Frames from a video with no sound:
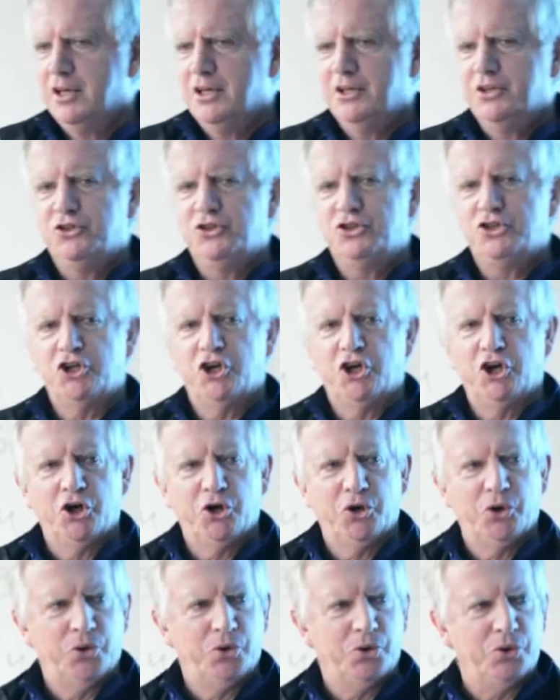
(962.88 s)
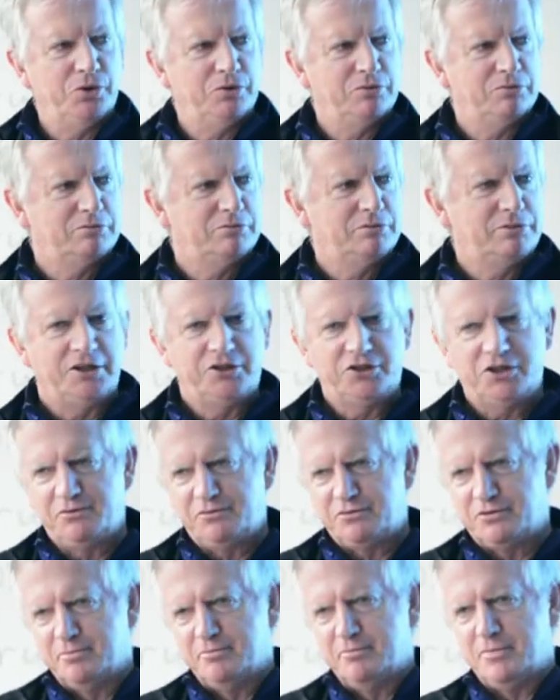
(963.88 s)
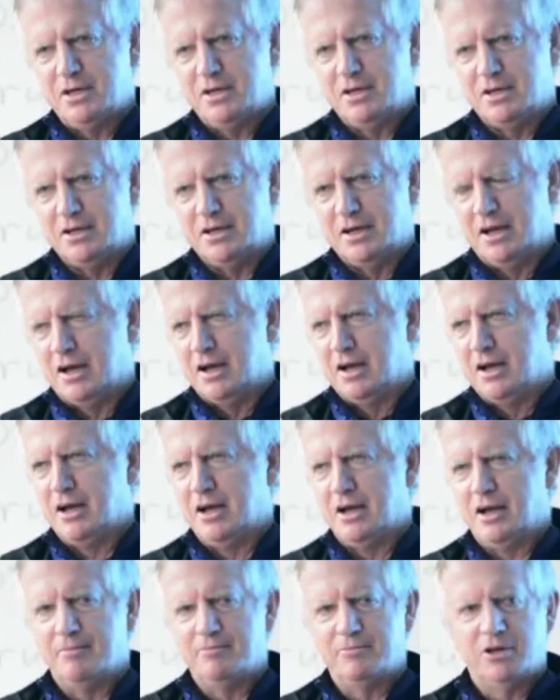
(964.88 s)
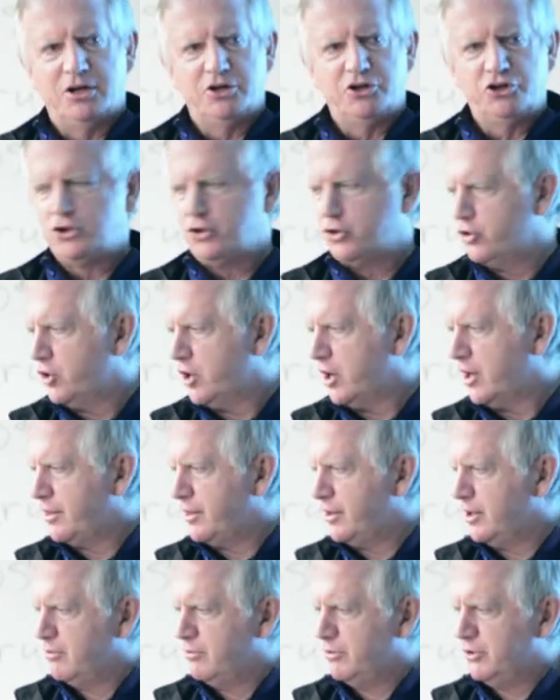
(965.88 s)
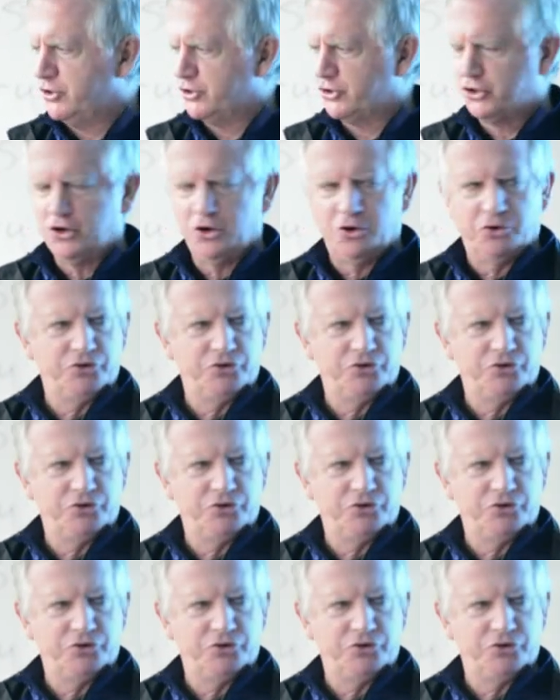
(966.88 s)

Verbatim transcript: So that's it from me. Uh, I'm not sure. I think we just go